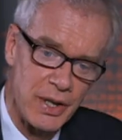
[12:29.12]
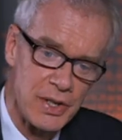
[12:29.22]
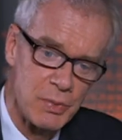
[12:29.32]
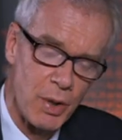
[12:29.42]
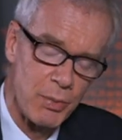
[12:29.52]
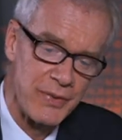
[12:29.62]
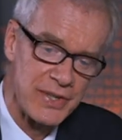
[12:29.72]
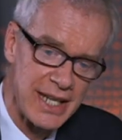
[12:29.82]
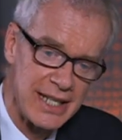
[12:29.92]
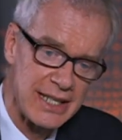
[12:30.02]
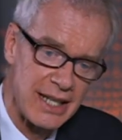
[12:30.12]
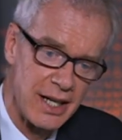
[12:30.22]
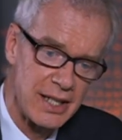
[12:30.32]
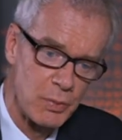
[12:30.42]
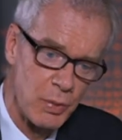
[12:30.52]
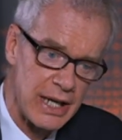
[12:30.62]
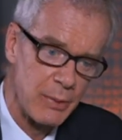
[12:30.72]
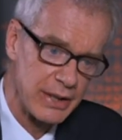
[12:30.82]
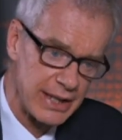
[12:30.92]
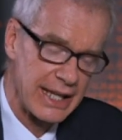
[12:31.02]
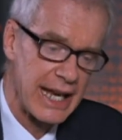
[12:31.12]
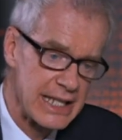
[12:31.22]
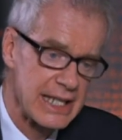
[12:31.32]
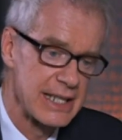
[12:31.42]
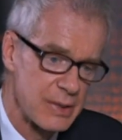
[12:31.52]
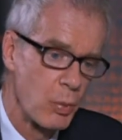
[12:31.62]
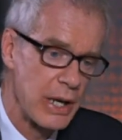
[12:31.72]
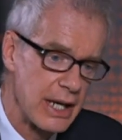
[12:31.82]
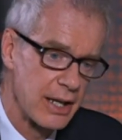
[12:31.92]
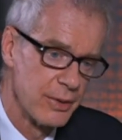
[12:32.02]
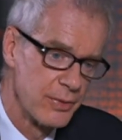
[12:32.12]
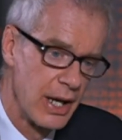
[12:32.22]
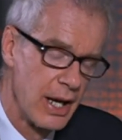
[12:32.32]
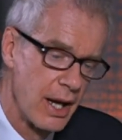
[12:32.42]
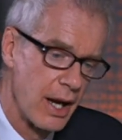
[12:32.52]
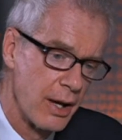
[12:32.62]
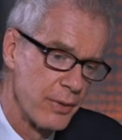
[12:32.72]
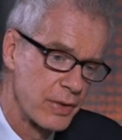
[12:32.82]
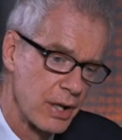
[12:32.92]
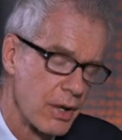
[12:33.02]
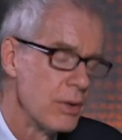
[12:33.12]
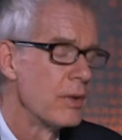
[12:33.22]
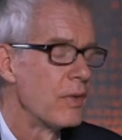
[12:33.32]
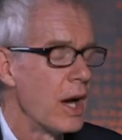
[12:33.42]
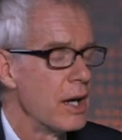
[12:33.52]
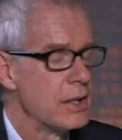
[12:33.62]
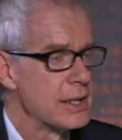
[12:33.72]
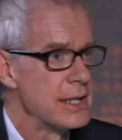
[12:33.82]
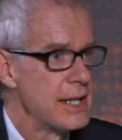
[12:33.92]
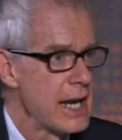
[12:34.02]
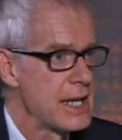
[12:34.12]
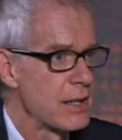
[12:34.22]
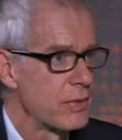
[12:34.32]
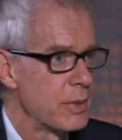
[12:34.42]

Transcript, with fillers: because what we've seen in the last week, with the latest week of of coronavirus data